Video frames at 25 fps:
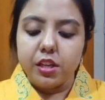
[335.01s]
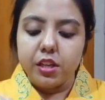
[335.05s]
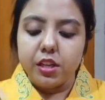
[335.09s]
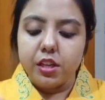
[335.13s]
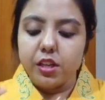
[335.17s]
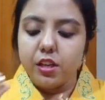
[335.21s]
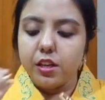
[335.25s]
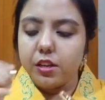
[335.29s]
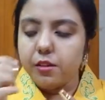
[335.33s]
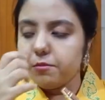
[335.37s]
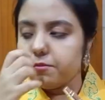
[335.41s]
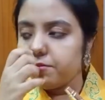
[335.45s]

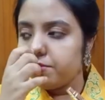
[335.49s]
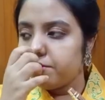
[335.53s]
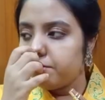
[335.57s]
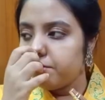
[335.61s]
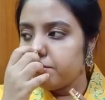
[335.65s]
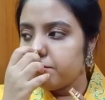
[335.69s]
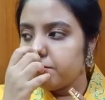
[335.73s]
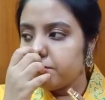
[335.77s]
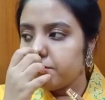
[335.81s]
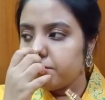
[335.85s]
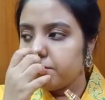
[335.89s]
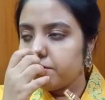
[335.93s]

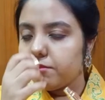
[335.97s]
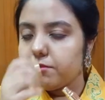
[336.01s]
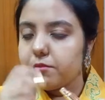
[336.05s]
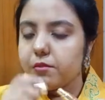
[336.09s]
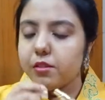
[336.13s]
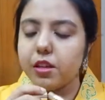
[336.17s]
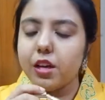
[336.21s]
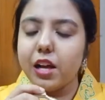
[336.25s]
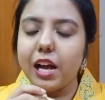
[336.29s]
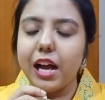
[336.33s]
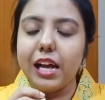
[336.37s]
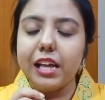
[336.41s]

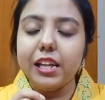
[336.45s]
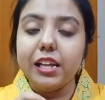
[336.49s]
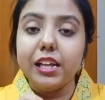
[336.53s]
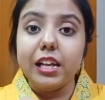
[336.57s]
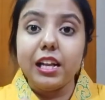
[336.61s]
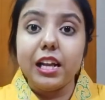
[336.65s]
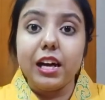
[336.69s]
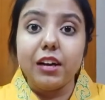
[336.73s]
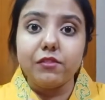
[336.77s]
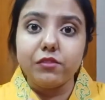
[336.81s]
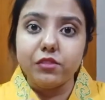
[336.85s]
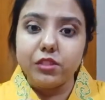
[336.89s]

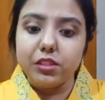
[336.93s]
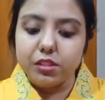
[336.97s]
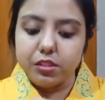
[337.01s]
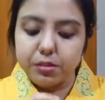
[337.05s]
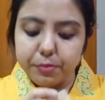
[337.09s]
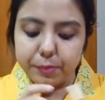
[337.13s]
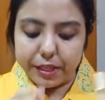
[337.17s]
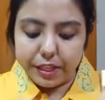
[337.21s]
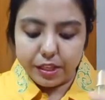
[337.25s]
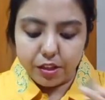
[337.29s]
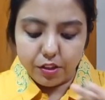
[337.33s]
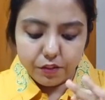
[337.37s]
I love the
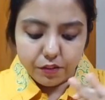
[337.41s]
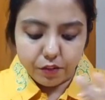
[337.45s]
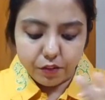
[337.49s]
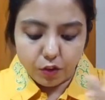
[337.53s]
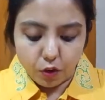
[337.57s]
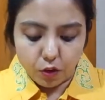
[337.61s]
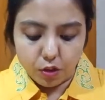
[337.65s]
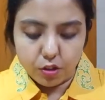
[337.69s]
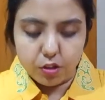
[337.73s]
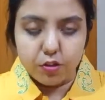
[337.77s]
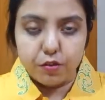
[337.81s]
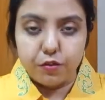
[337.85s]
smell of
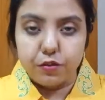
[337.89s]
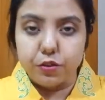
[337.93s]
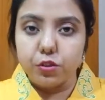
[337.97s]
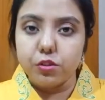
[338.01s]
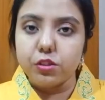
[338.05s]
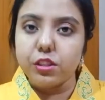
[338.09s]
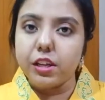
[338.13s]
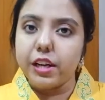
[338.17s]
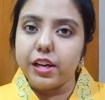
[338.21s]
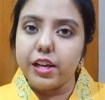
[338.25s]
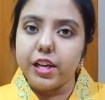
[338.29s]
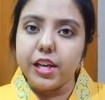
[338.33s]
all the four
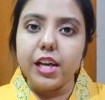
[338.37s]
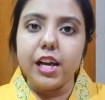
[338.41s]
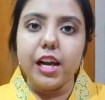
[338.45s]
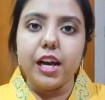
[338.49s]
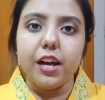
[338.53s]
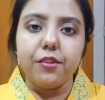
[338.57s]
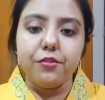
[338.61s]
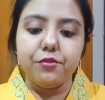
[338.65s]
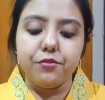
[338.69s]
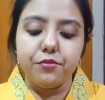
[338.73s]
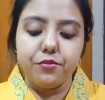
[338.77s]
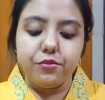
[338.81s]
that I
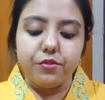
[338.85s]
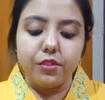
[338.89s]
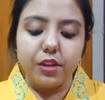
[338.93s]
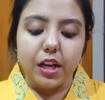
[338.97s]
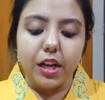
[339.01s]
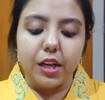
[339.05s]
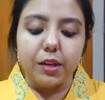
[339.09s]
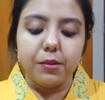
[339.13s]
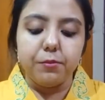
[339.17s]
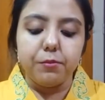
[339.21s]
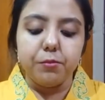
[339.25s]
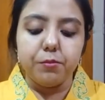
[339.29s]
have.
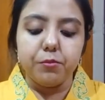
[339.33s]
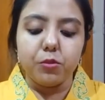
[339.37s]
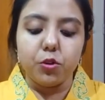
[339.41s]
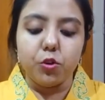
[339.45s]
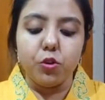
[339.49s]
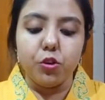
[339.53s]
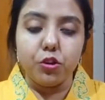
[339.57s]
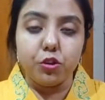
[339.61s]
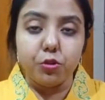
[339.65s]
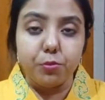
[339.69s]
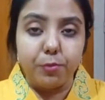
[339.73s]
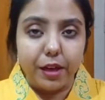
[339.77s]
I'm
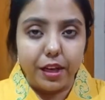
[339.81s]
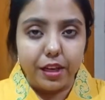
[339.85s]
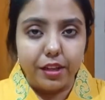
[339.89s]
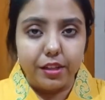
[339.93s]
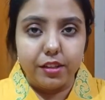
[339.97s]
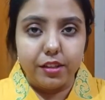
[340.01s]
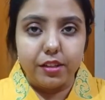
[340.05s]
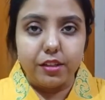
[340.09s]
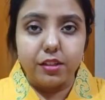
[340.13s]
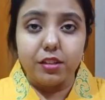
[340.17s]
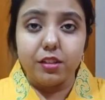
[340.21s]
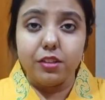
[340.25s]
going to
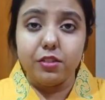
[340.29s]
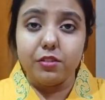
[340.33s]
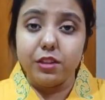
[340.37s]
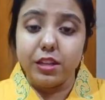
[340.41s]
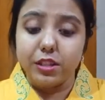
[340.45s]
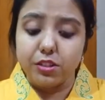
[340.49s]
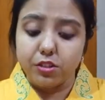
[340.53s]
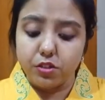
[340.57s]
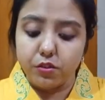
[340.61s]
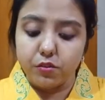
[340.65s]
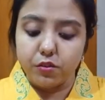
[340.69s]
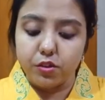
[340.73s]
buy the
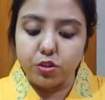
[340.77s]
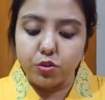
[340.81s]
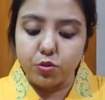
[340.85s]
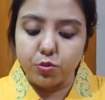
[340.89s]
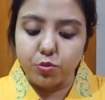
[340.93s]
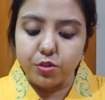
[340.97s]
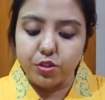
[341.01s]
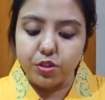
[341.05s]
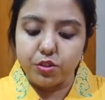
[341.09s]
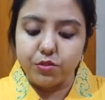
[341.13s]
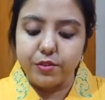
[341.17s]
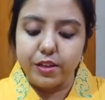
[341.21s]
rest of the
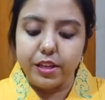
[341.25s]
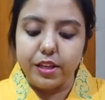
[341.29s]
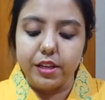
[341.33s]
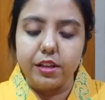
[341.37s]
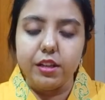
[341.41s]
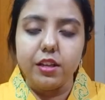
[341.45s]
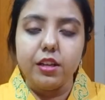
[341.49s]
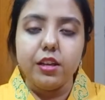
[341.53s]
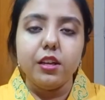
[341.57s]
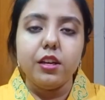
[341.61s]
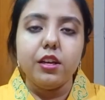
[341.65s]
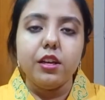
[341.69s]
two as well.